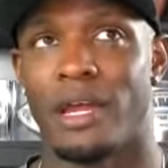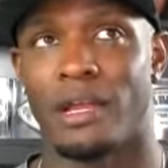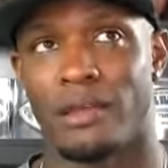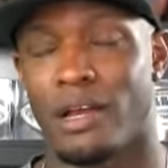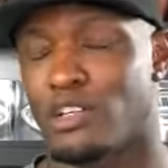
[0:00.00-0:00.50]

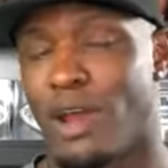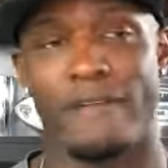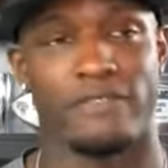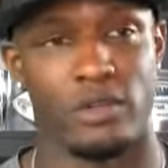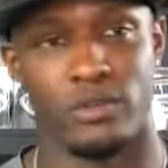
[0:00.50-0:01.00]
got
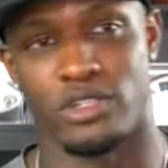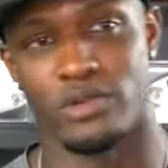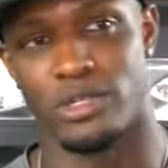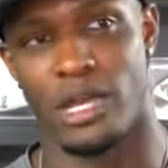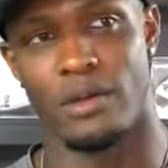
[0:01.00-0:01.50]
drafted, which
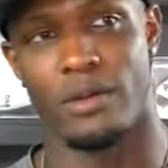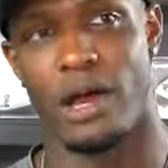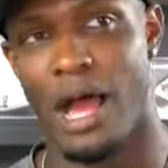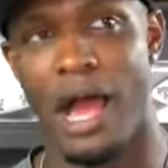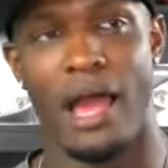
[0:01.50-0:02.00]
was a
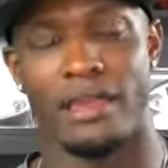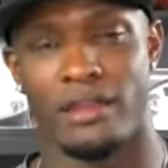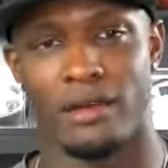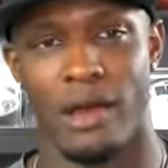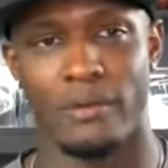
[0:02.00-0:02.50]
high.
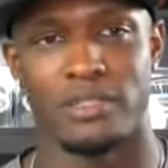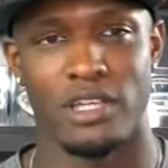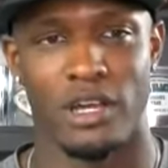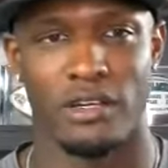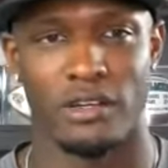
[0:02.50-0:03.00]
I was
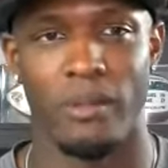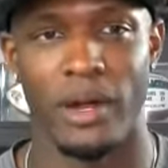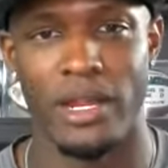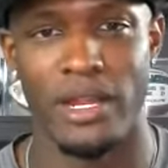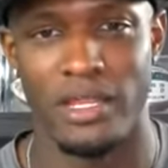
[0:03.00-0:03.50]
talking to a
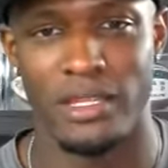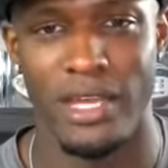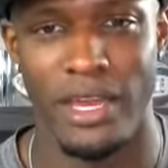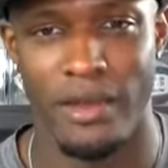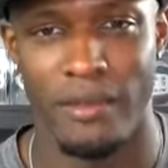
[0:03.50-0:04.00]
buddy the other
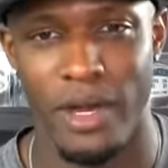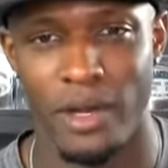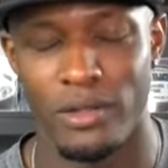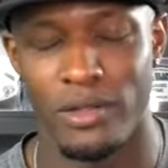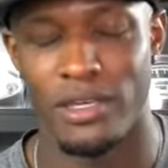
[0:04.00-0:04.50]
day
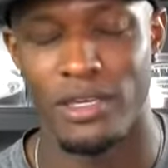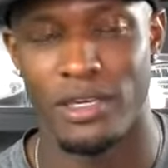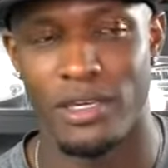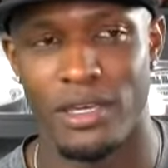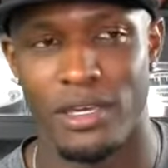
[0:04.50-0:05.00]
about
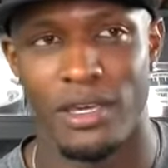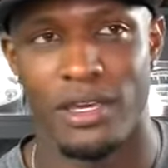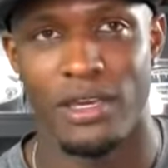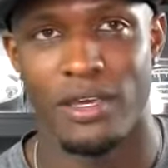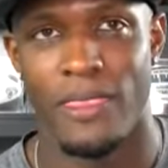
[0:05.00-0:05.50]
the
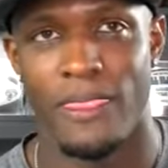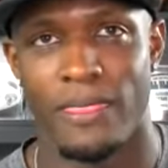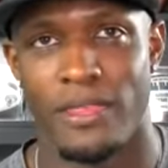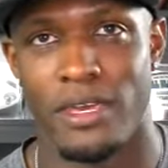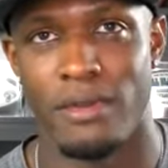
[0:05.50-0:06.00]

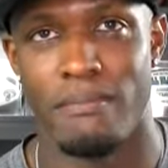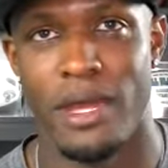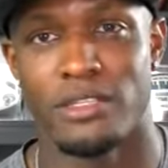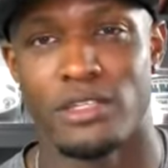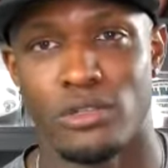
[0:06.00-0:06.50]

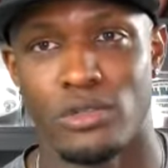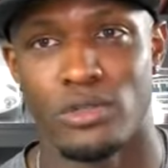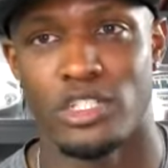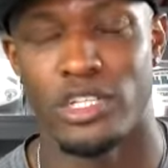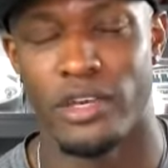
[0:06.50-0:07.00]
mental
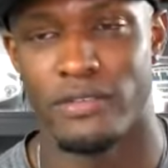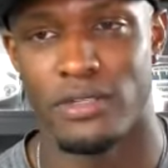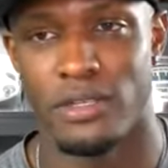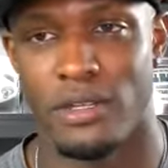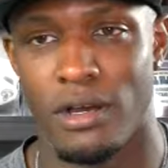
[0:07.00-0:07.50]

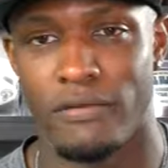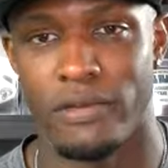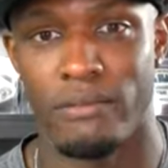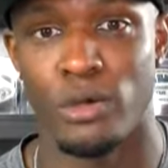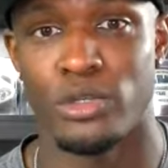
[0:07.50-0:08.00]
shifts of
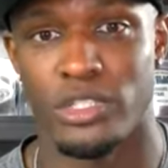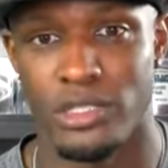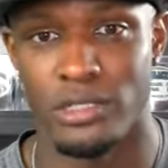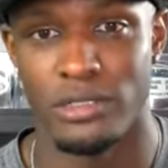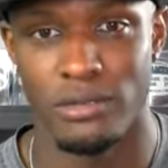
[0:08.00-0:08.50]

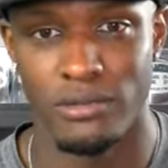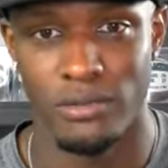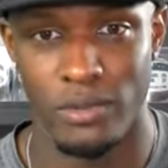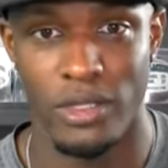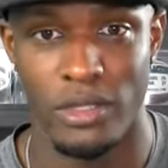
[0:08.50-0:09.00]
emotion
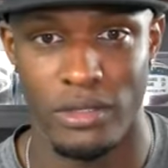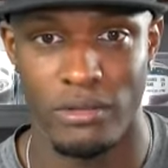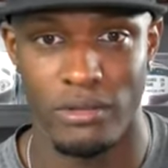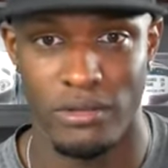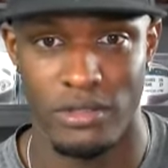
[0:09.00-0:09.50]
with
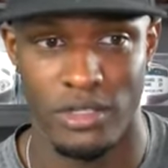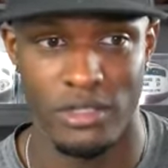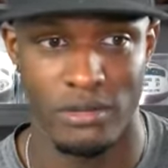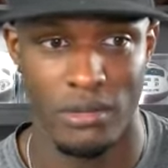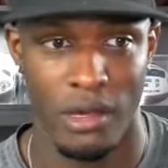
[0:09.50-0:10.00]

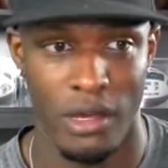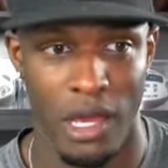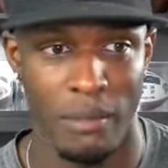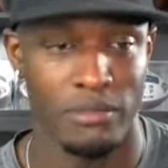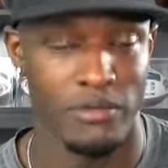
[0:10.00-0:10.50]
just
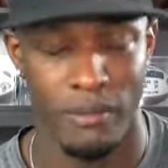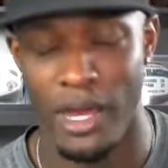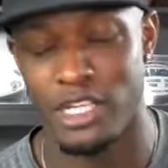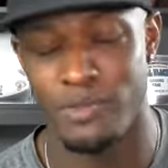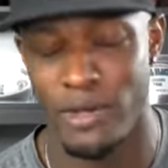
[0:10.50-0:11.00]
from
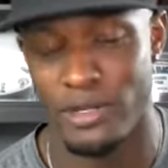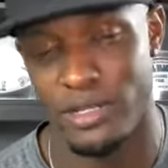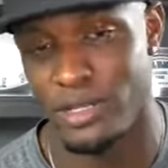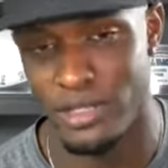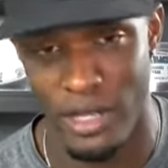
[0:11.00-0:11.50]
my experience
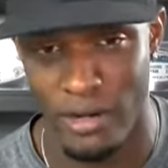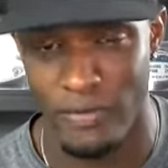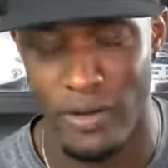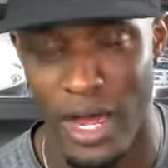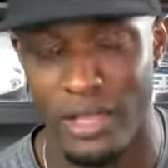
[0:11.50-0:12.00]
as an
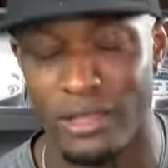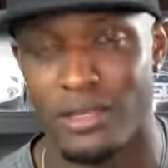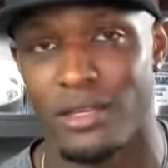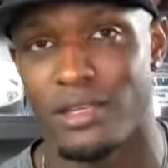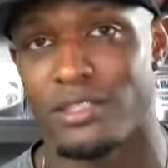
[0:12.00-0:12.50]
NFL
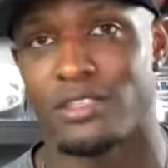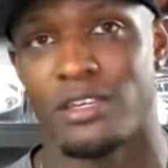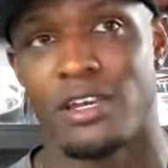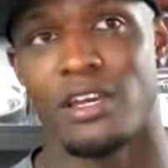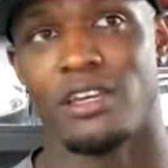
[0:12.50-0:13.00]
athlete,
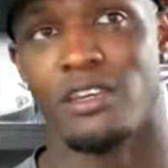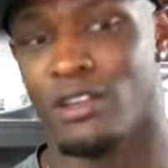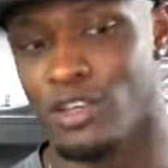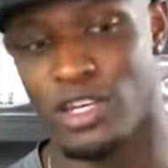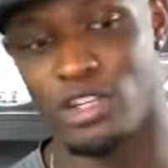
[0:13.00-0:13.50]
it's.
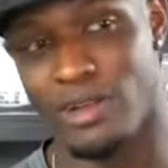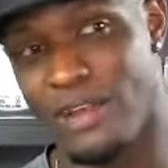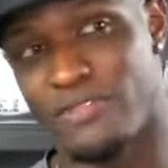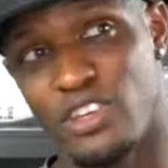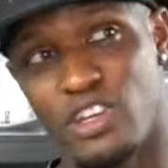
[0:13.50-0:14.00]
You get
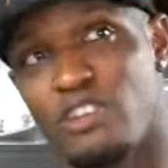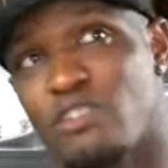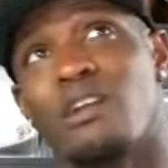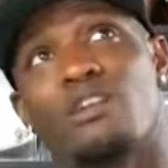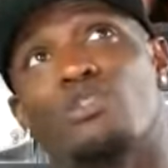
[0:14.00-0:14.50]
drafted,
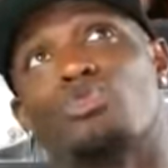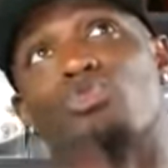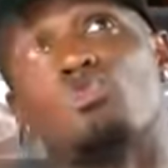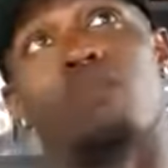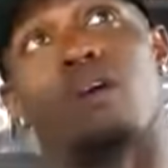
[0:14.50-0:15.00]
you're on a
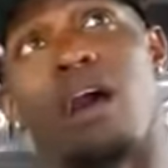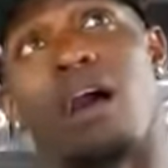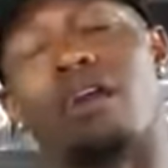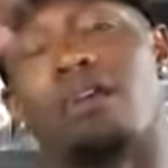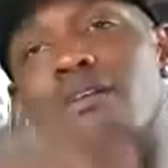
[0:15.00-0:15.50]
super
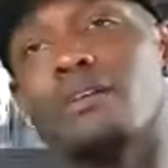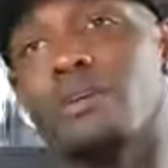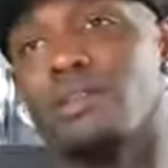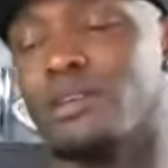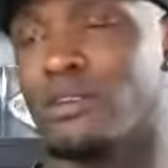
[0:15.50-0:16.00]
high,
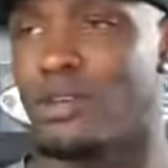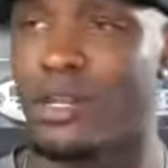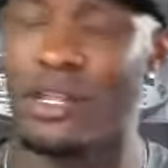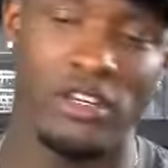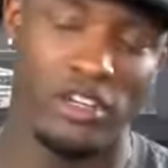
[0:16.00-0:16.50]
then you
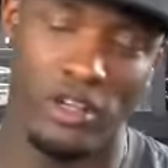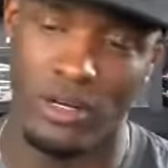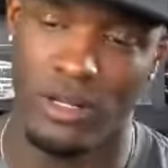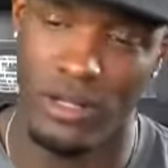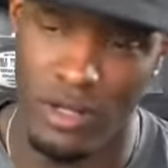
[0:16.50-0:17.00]
get
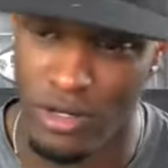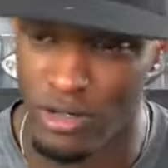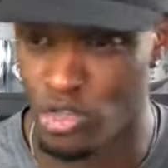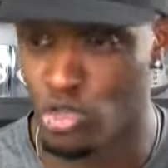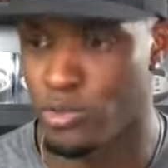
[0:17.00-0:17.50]
injured and you're on a
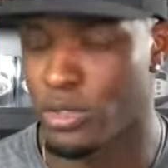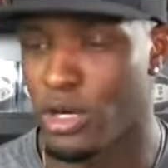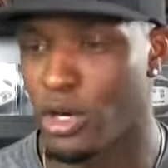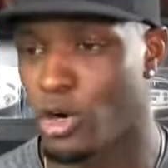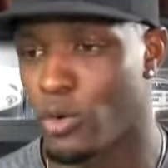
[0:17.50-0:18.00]
super
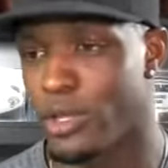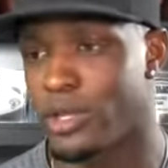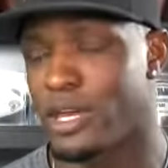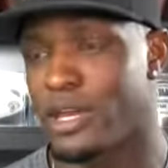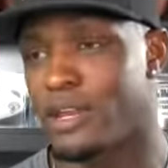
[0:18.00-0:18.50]
low.
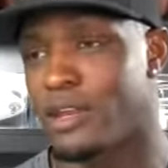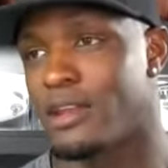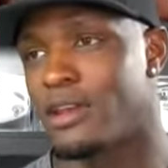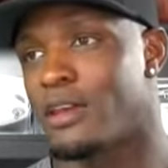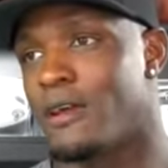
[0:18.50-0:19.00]
And then,
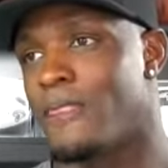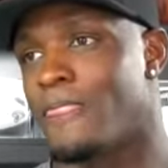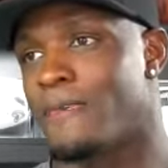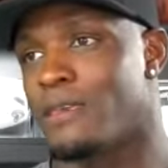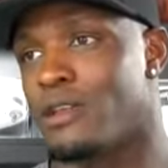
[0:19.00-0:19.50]

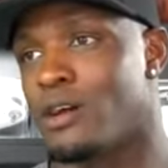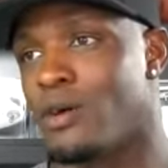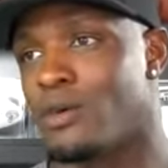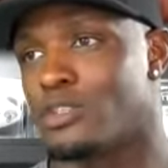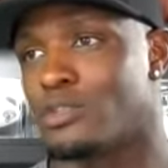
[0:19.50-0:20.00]

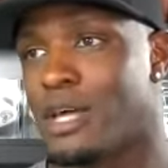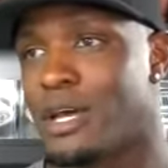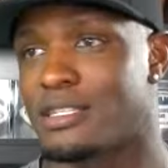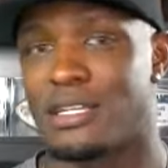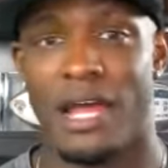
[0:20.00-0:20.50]

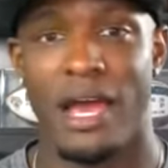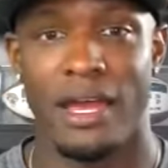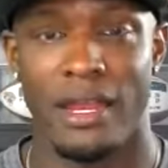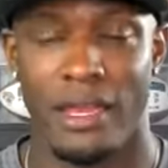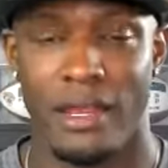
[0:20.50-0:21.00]

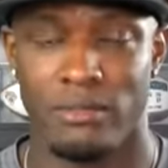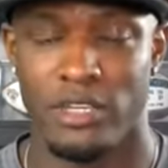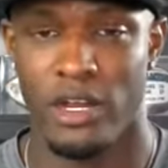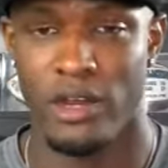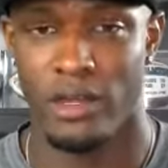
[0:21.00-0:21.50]
2009, I ended up
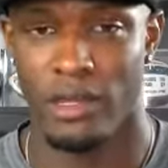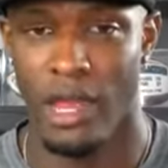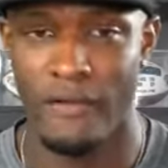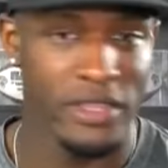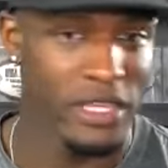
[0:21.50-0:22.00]
tearing
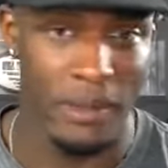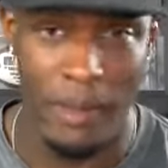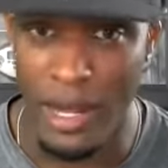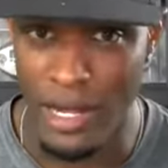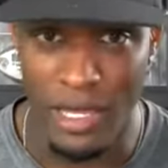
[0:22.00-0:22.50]
everything in
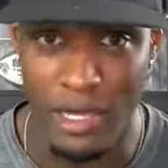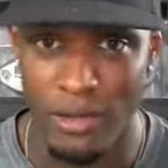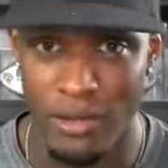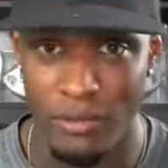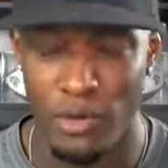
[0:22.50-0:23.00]
my knee
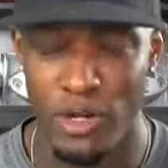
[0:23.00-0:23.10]
pretty